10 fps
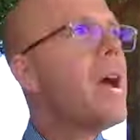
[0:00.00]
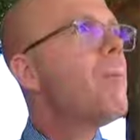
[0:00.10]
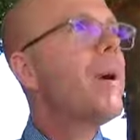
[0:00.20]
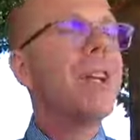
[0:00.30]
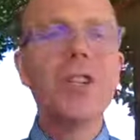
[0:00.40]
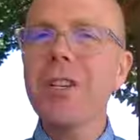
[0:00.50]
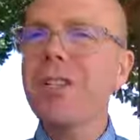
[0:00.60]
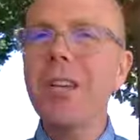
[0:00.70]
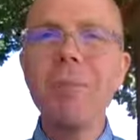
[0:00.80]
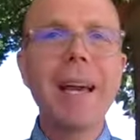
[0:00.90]
But it just
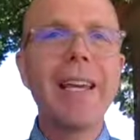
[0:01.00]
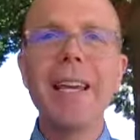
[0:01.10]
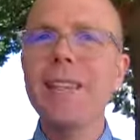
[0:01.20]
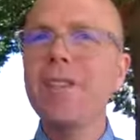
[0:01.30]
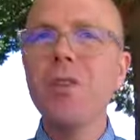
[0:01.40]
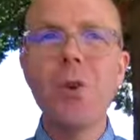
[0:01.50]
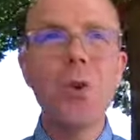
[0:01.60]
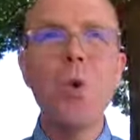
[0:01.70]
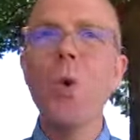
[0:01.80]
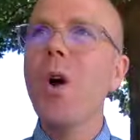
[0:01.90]
seemed like kids
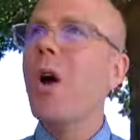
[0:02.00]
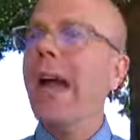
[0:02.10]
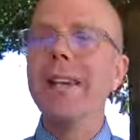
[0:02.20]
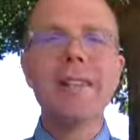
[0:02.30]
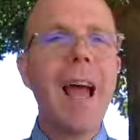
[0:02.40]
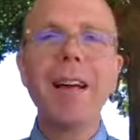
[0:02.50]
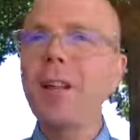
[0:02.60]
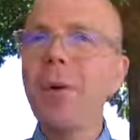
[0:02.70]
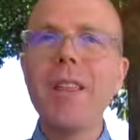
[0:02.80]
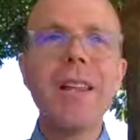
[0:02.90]
knew
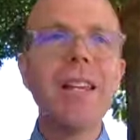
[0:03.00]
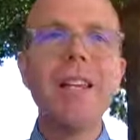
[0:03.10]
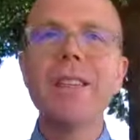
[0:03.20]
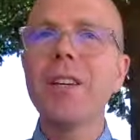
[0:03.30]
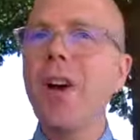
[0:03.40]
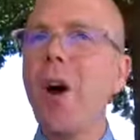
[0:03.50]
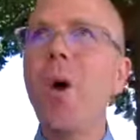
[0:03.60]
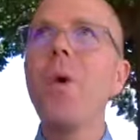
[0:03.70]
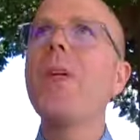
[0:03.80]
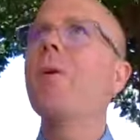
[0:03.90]
exactly where they needed to go.